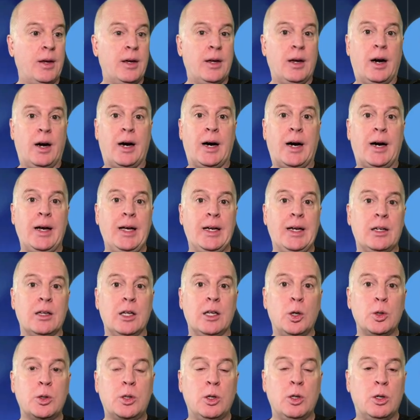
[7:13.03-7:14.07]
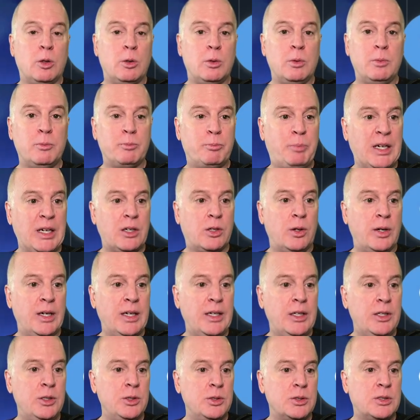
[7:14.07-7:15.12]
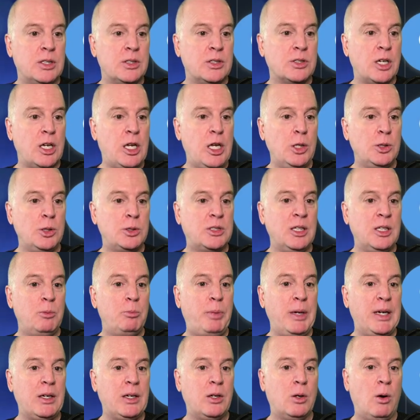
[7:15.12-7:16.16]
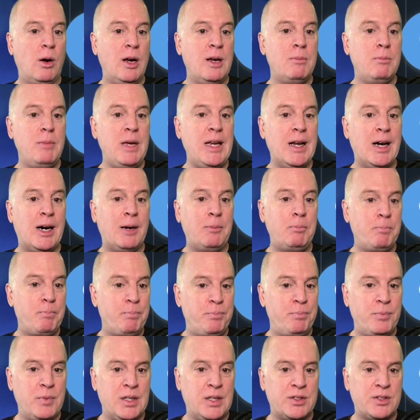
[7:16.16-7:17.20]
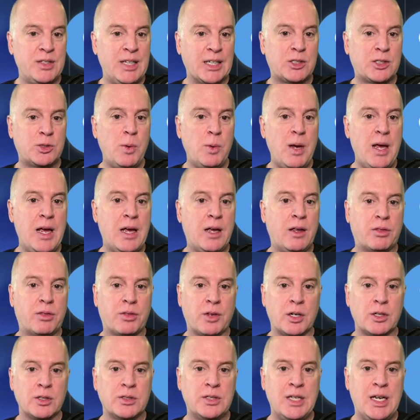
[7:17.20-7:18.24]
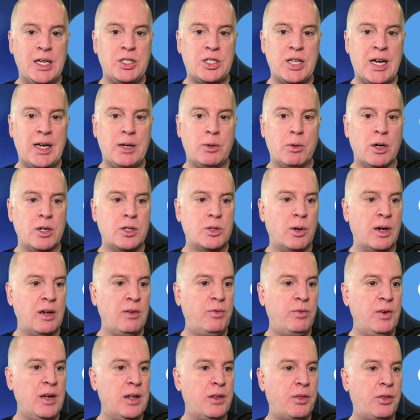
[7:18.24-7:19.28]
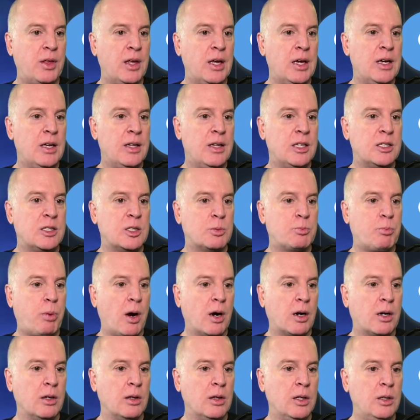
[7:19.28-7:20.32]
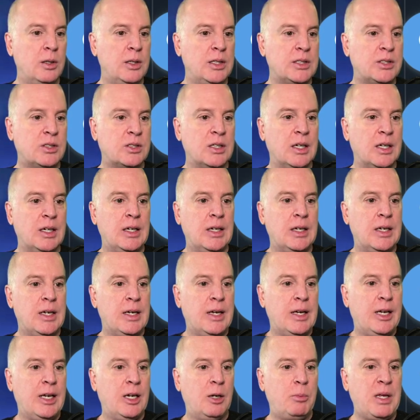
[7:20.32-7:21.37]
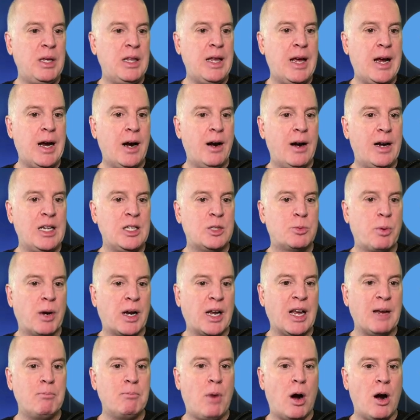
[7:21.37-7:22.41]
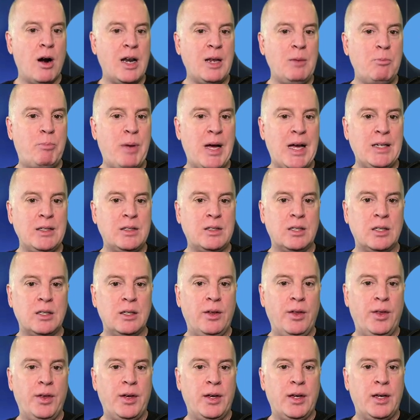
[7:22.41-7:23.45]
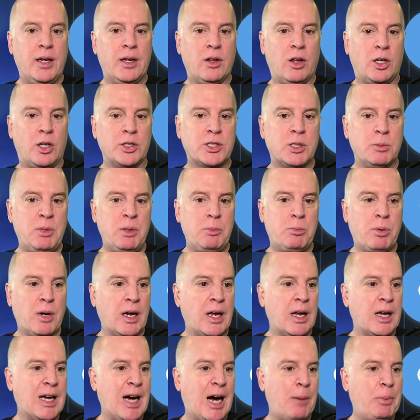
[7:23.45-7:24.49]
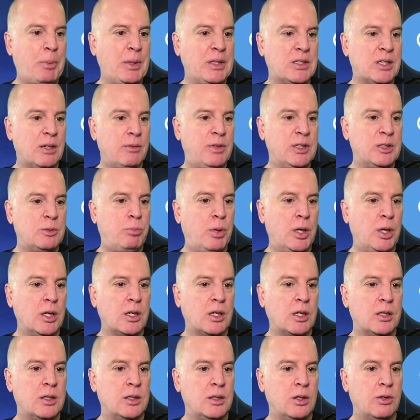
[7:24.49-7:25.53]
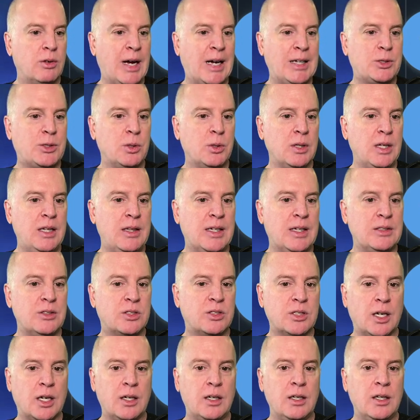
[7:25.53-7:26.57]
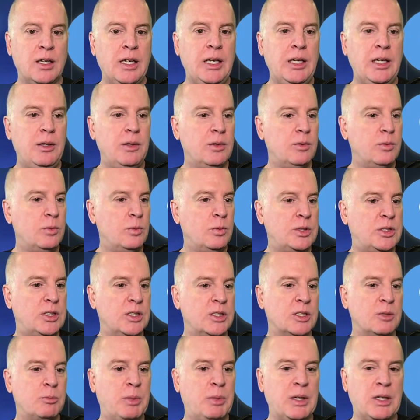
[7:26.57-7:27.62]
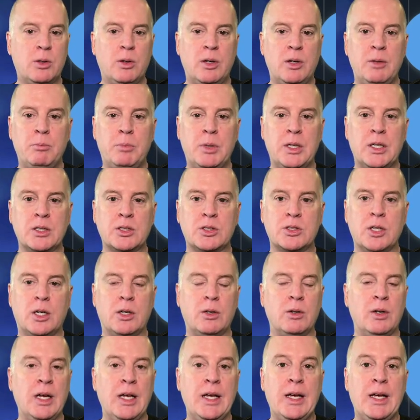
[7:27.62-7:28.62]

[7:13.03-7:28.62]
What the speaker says: In local Bitcoin news, there's a Houston Bitcoin meetup. It's next week, Thursday, January 25th. This is Parker Lewis. He'll be there, and he's bringing Marty Bent. He'll also be bringing copies of his book, Gradually Then Suddenly, which is a Bitcoin book. So